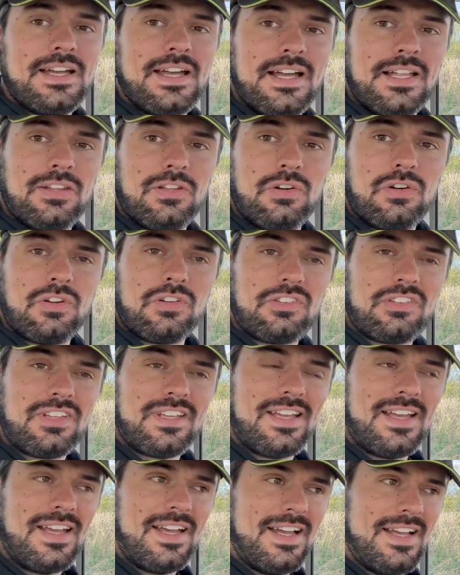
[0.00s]
I looked,
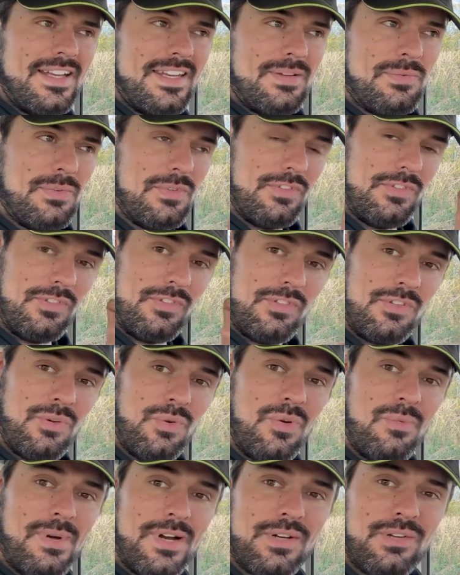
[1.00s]
and it was
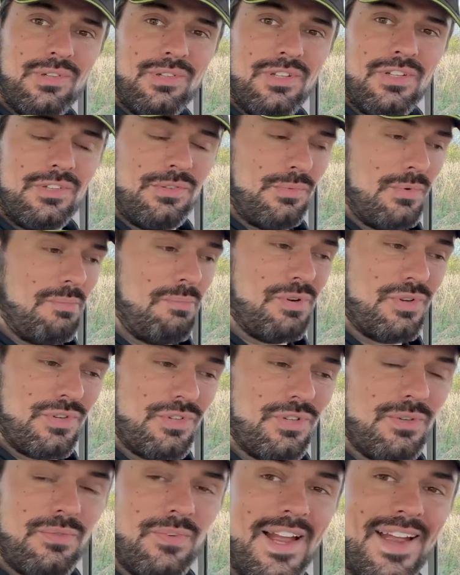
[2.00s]
two of my coulters were
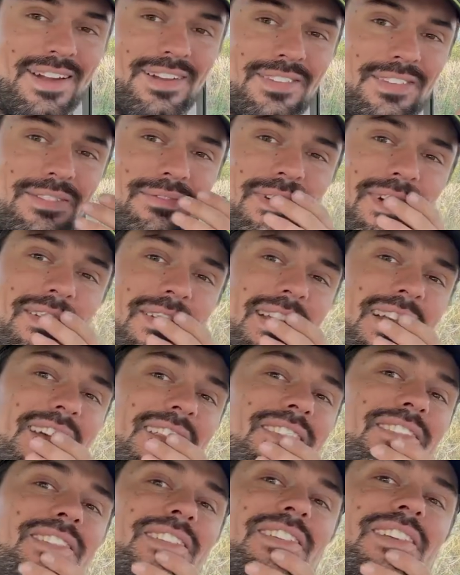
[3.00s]
bunged up right on the very
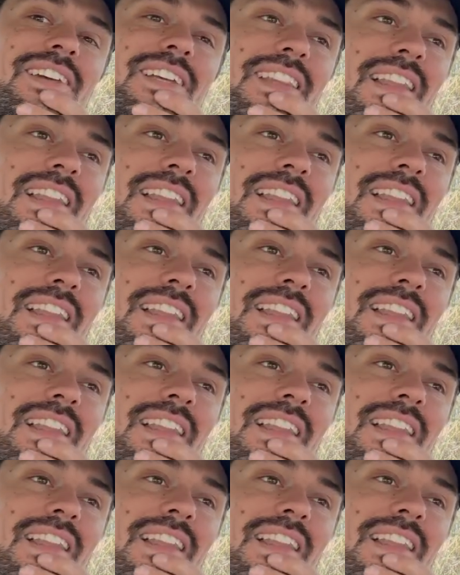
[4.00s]
end.